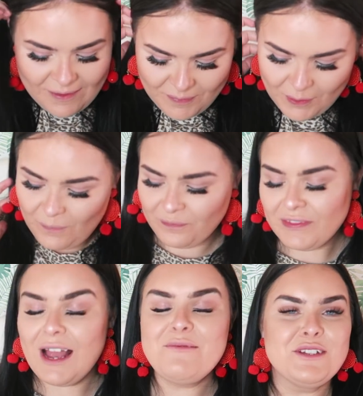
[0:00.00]
but
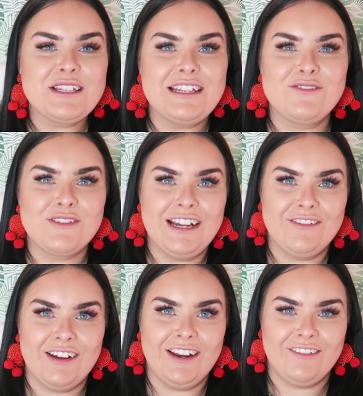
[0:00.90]
I'm just in a
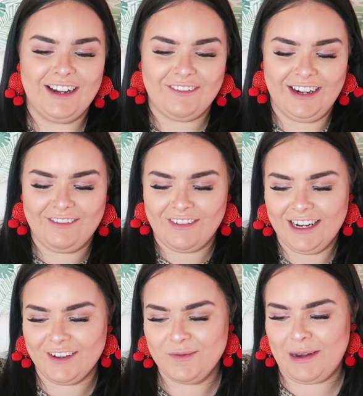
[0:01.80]

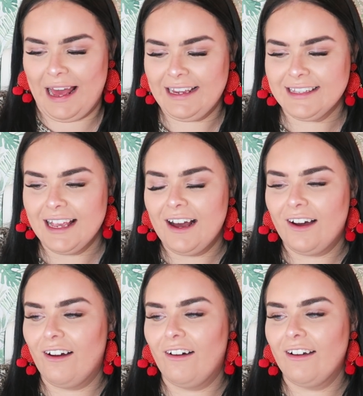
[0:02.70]
really good place.
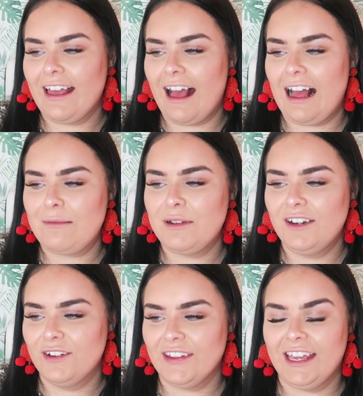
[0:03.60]
I am
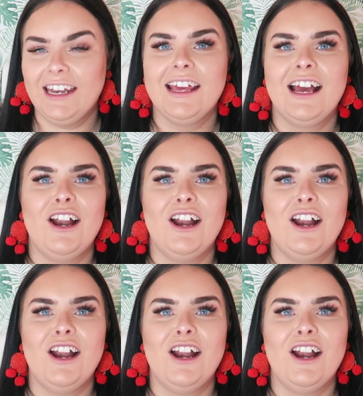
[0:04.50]
loving